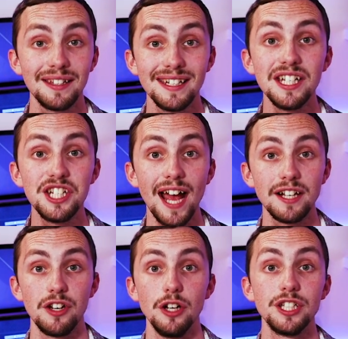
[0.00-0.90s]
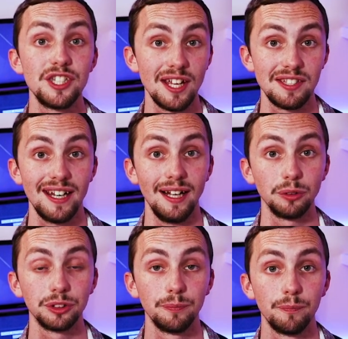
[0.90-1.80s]
and an inject node to test it
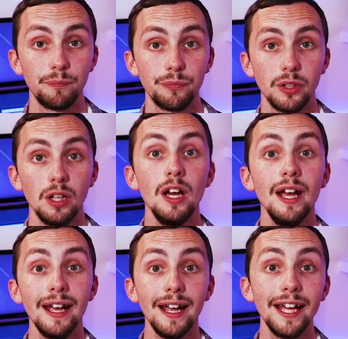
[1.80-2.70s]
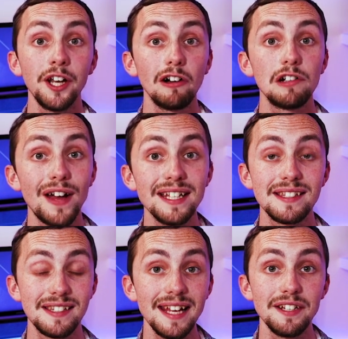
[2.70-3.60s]
out. In our event
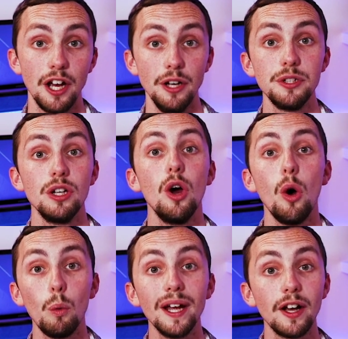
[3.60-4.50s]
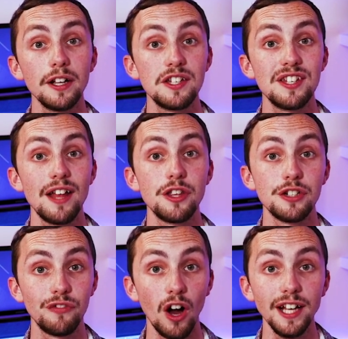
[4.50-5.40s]
state node, we're going to set the
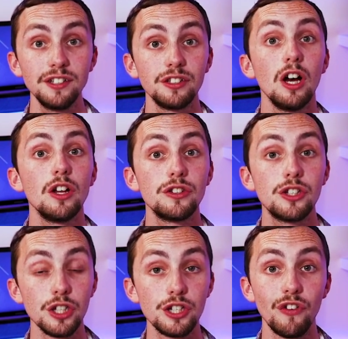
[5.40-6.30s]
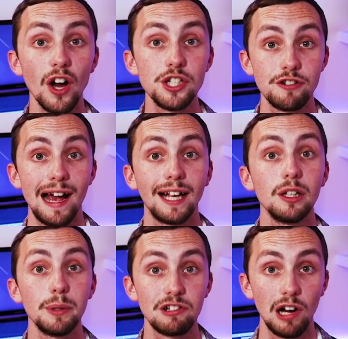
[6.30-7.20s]
device to the device tracker
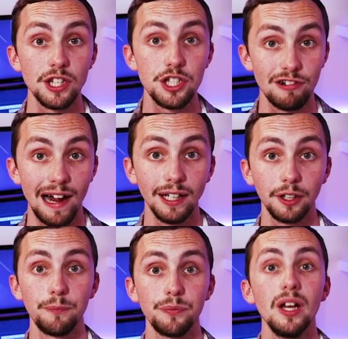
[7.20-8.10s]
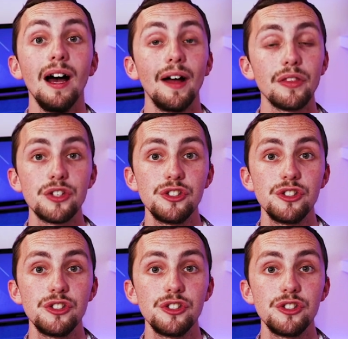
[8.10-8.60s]
that we're trying to track, and the